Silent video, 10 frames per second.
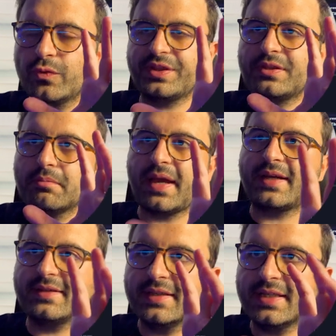with the
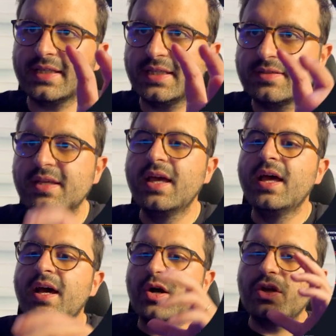MACD is
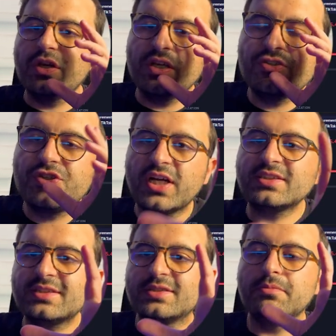
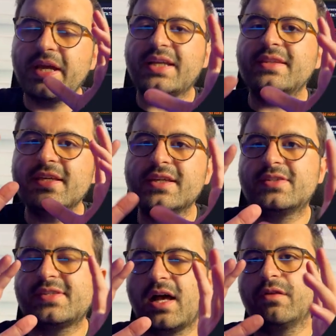just the MACD
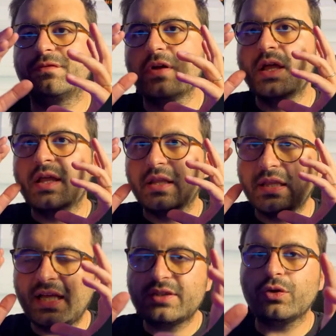itself
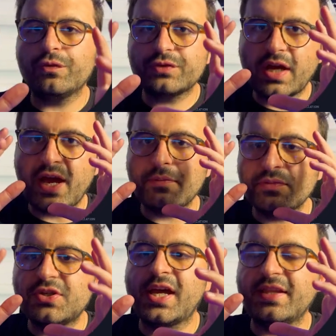lot of time
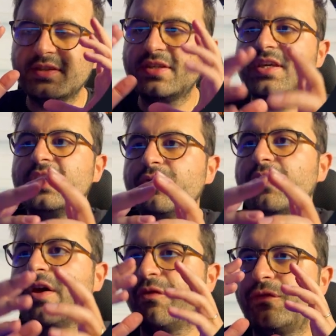can give
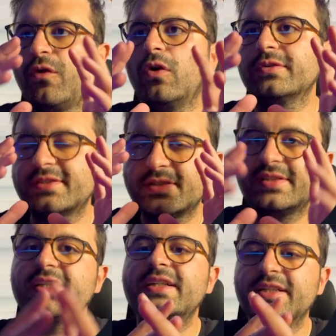a false
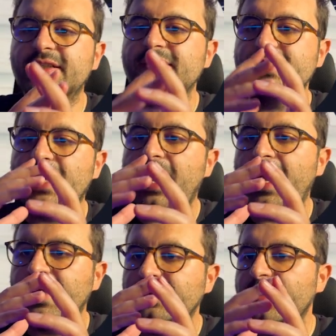signals
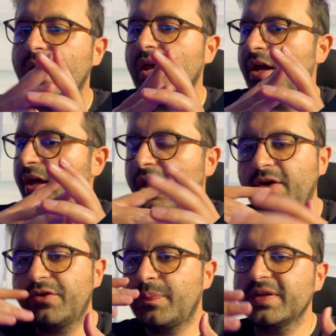and uh,
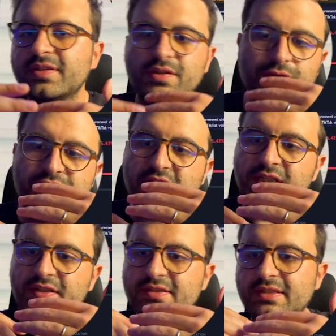repetitive
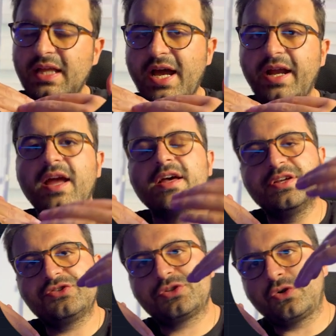signals like
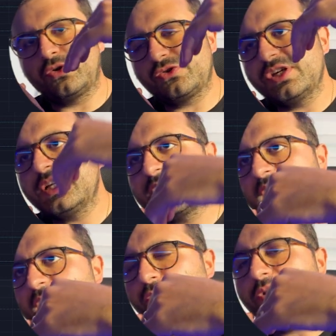it's crossing
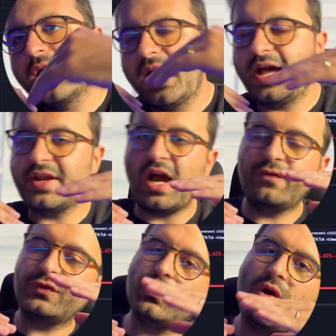down and
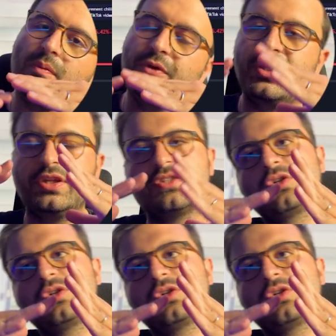after one minute it's